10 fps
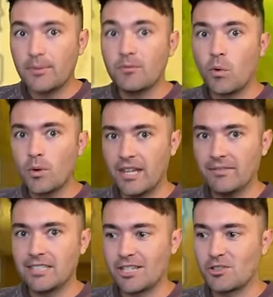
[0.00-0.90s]
before the
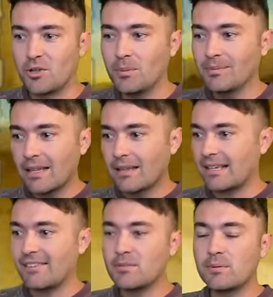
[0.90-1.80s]
Invitational.
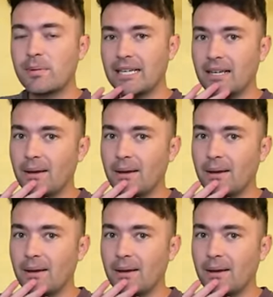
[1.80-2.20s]
Gives me